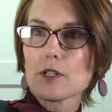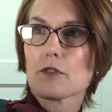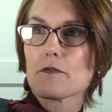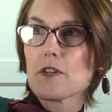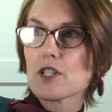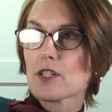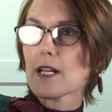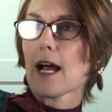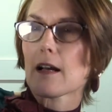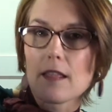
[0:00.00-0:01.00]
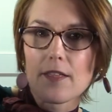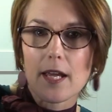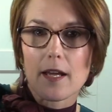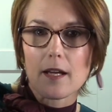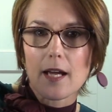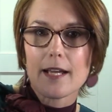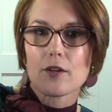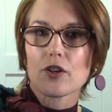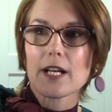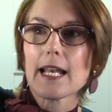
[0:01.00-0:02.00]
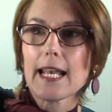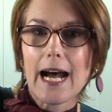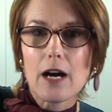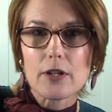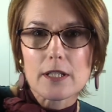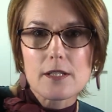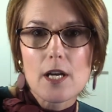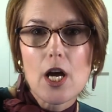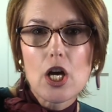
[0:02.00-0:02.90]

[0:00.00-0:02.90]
your vision up there and not allow it